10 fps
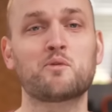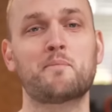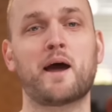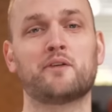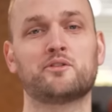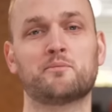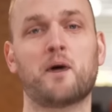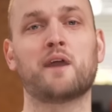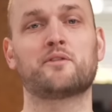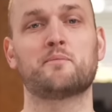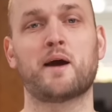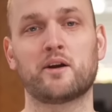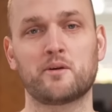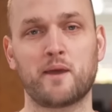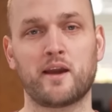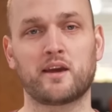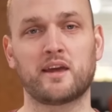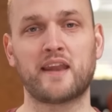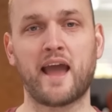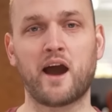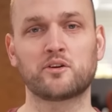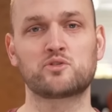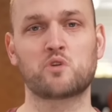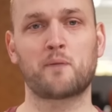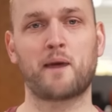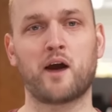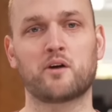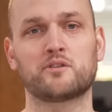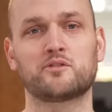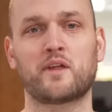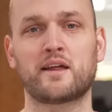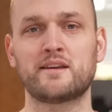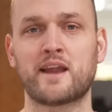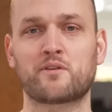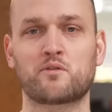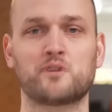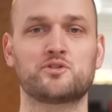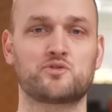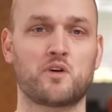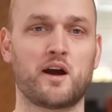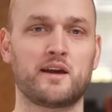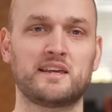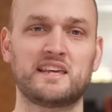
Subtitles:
what batteries to buy for the battery bank and how to draw power so that it never runs dry,